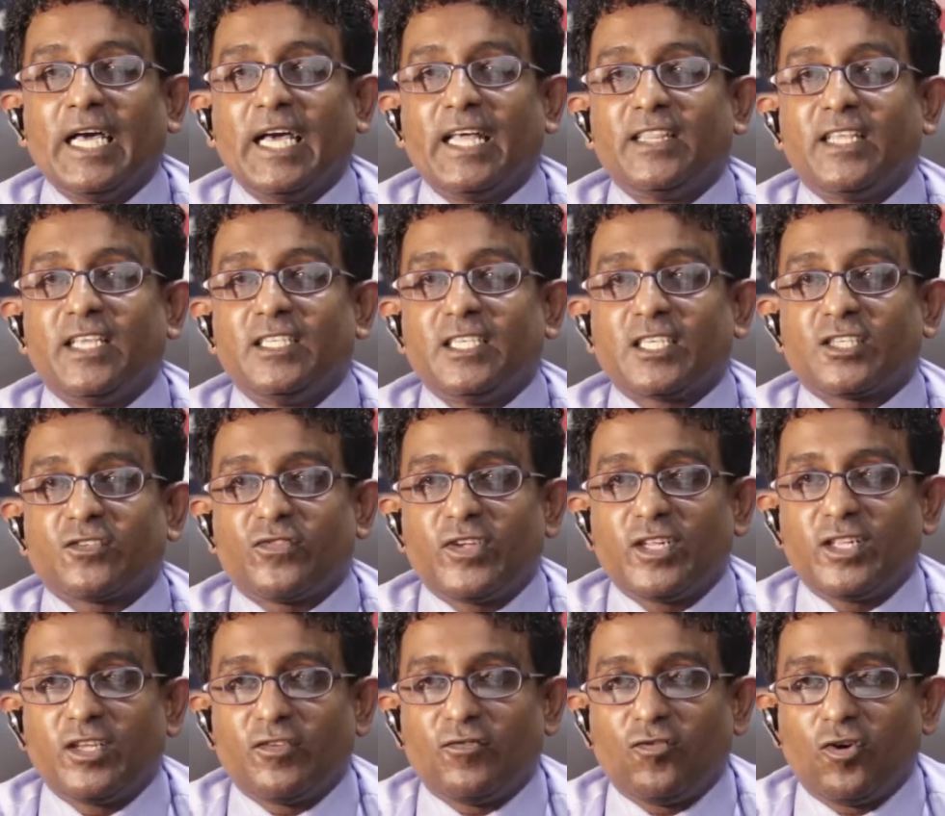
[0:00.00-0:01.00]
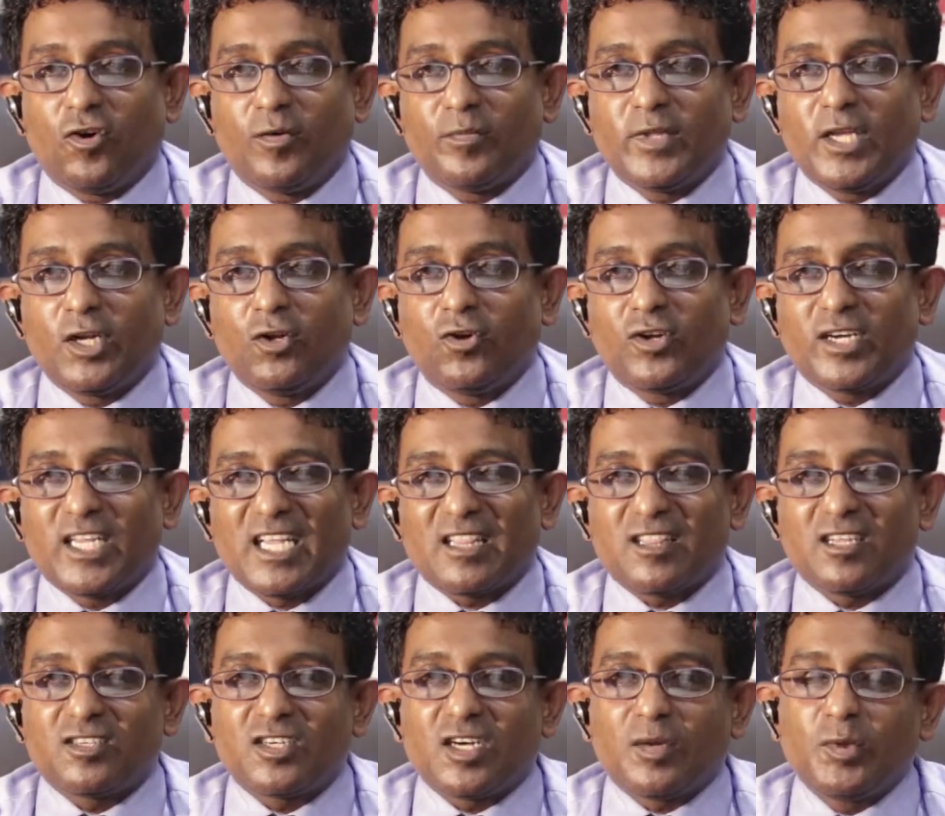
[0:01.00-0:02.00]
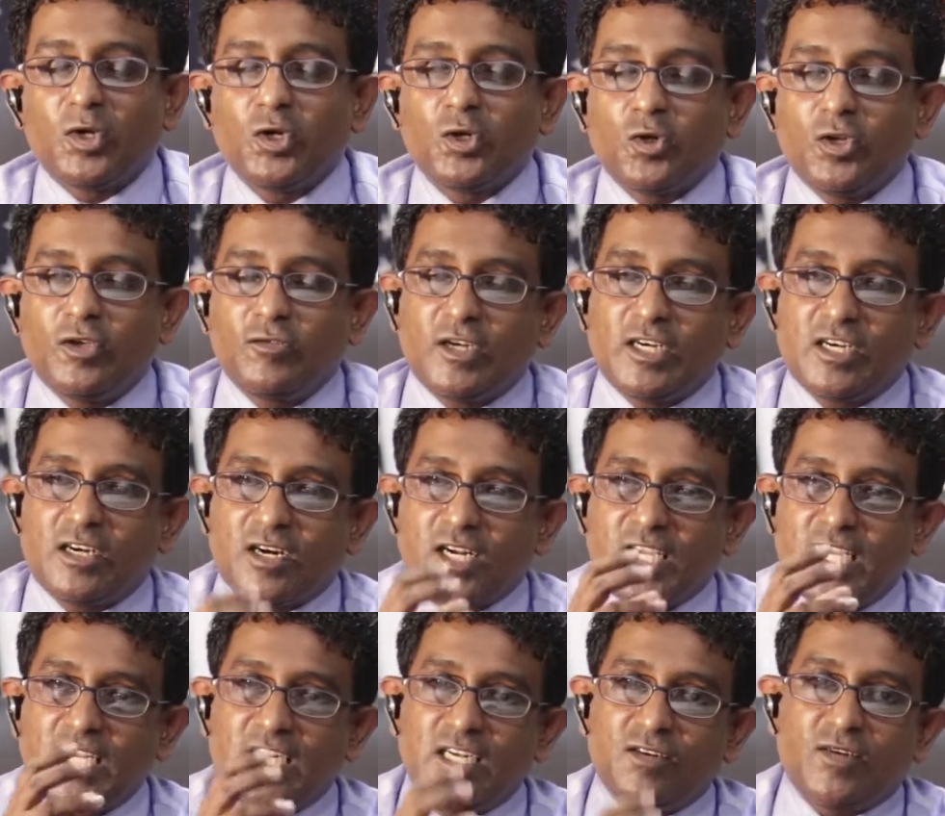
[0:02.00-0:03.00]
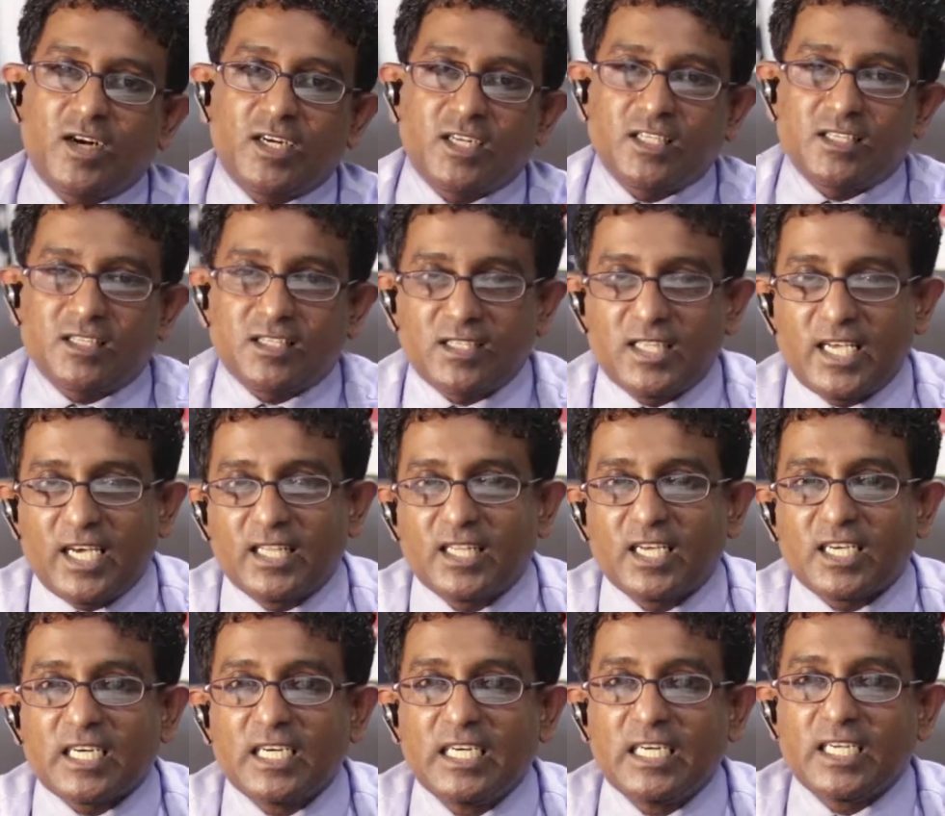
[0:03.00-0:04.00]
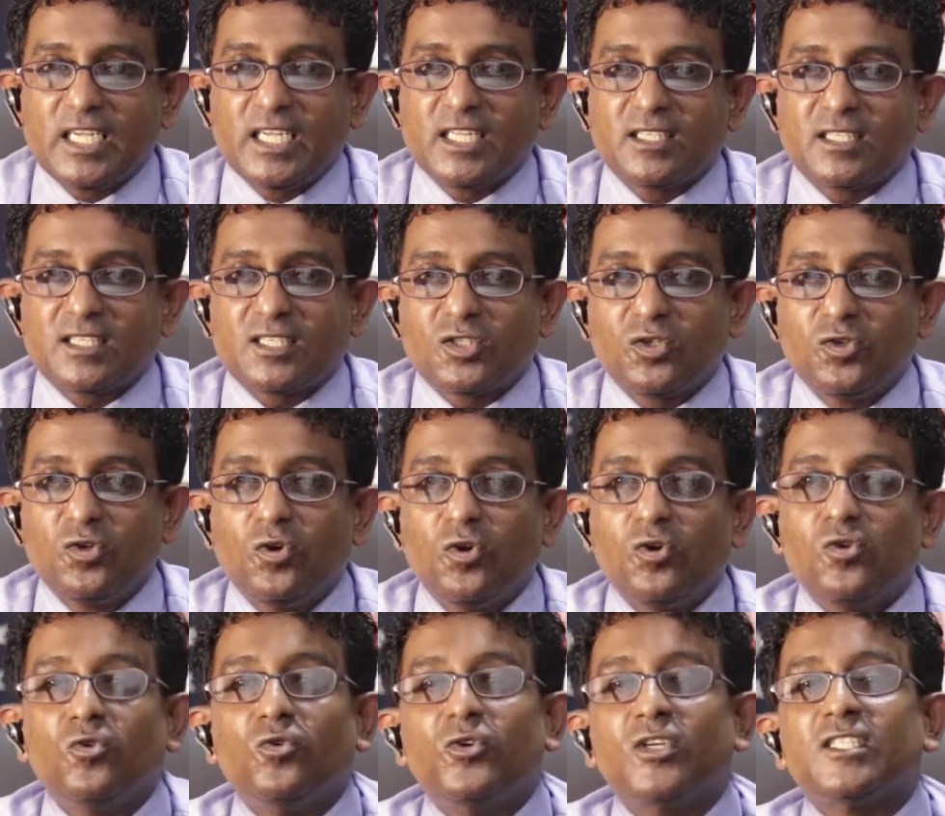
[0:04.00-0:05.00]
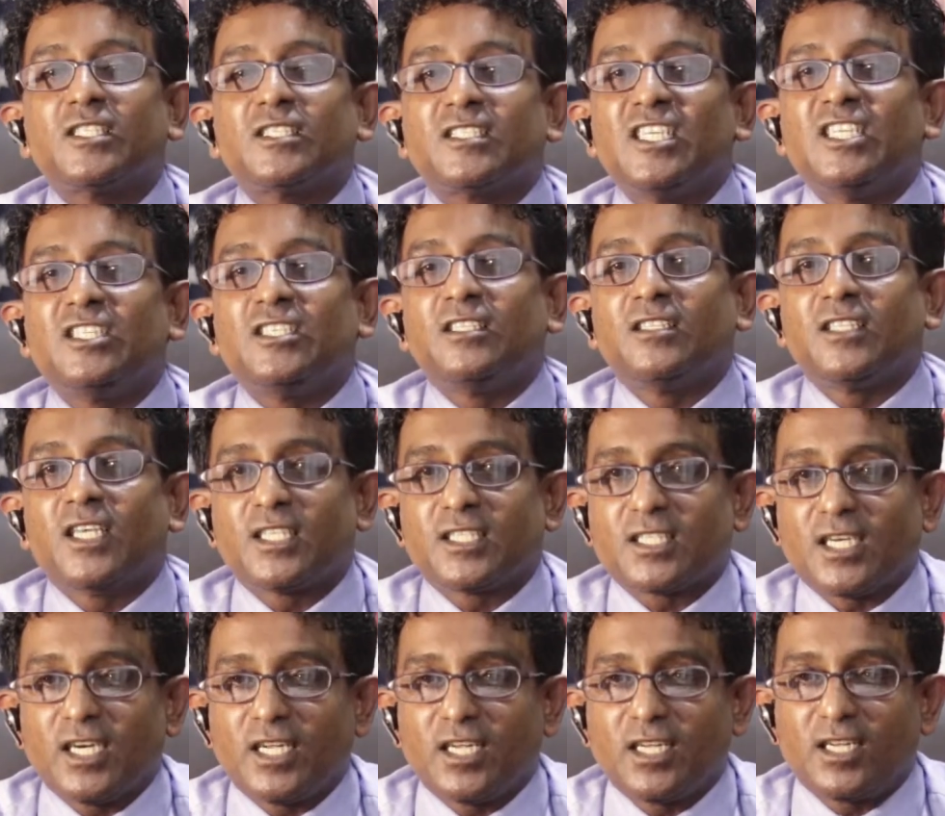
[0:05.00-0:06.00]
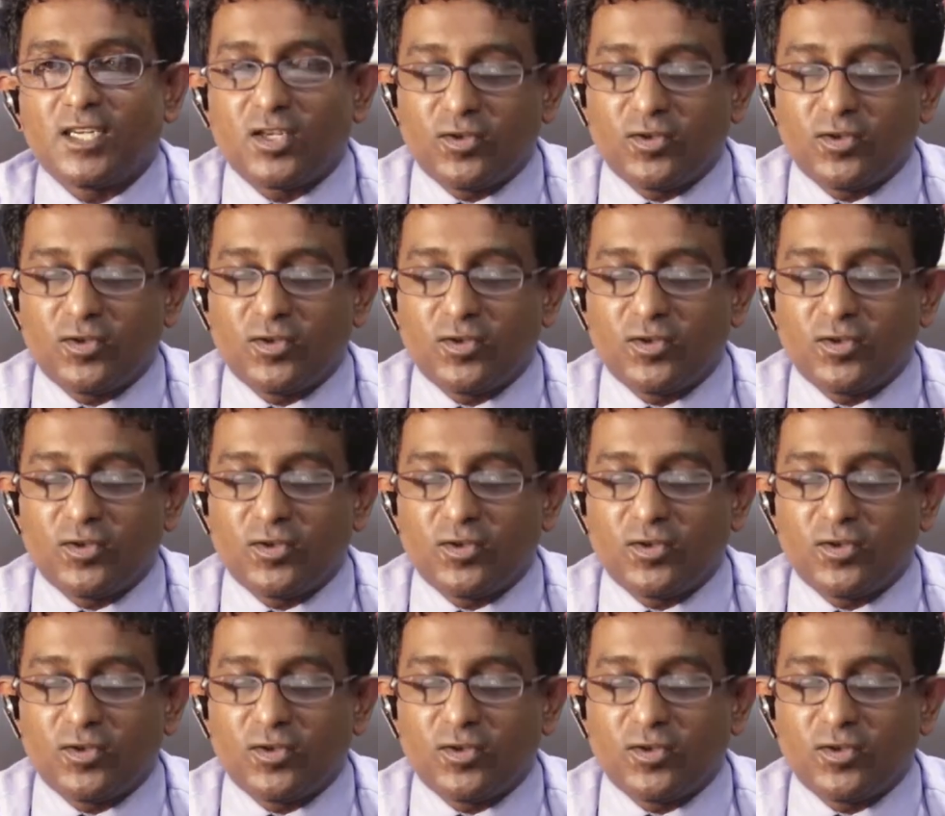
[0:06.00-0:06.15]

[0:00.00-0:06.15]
and they just fill the form. They don't take the trouble to even read what is there, the contents, to know who is teaching their child.